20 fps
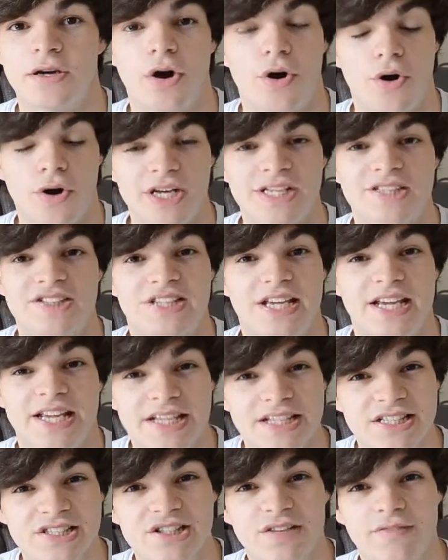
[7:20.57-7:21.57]
Honest
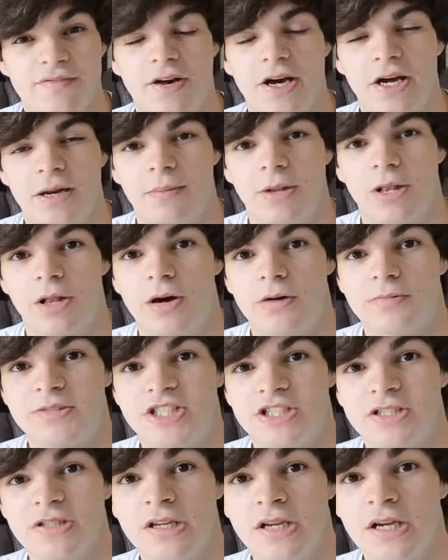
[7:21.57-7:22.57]
is a viable
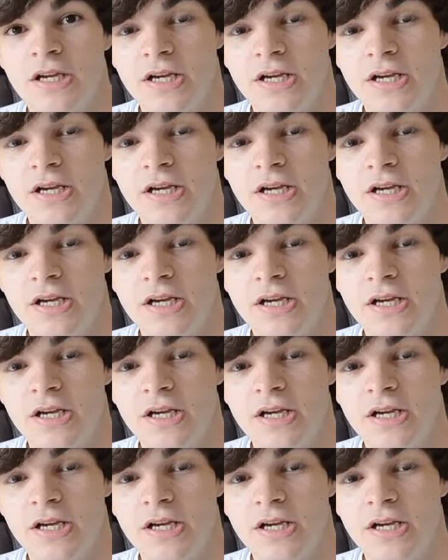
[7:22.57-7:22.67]
option.